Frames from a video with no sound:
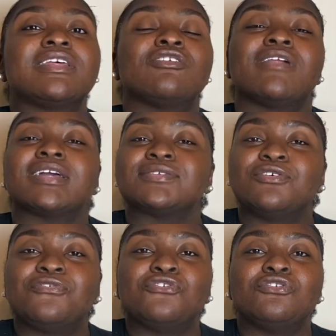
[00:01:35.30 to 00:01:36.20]
they don't like
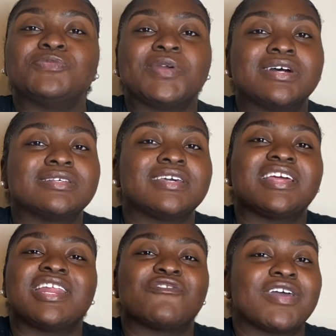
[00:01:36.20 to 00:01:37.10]
tofu, it's because
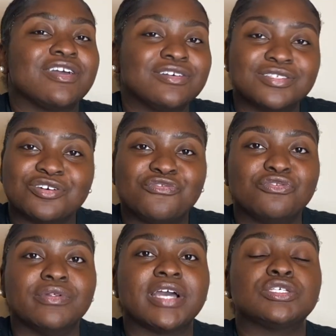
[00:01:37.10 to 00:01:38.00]
they never had good tofu.
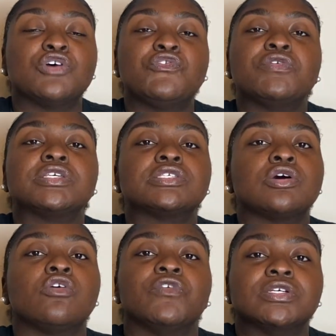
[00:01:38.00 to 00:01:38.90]
Like, tofu is
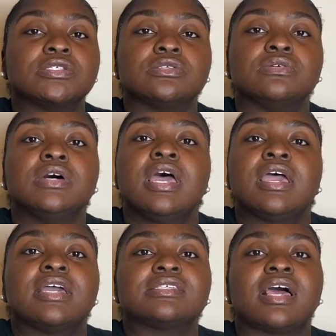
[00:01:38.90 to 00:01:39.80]
so versatile.
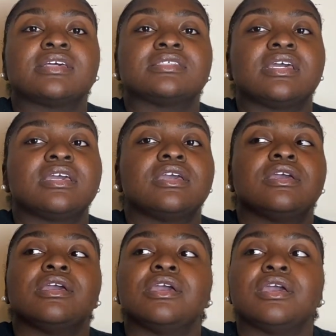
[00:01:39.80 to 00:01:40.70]
It's like
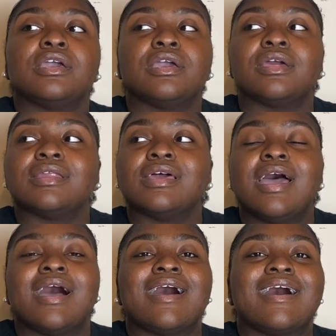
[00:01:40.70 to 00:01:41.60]
saying,
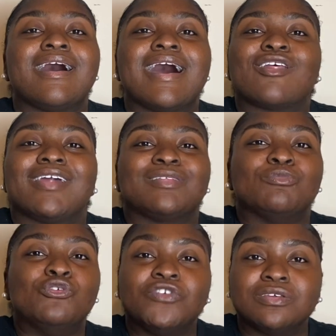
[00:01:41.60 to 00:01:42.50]
I don't like
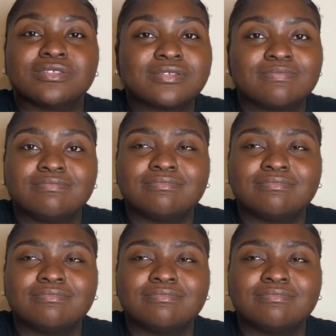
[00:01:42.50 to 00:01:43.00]
movies